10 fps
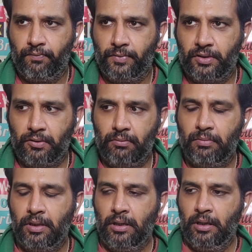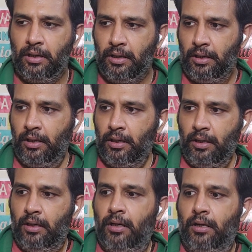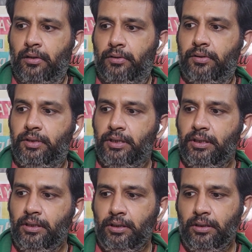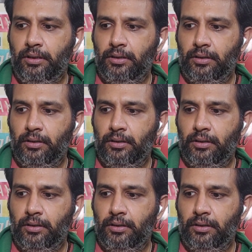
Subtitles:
So the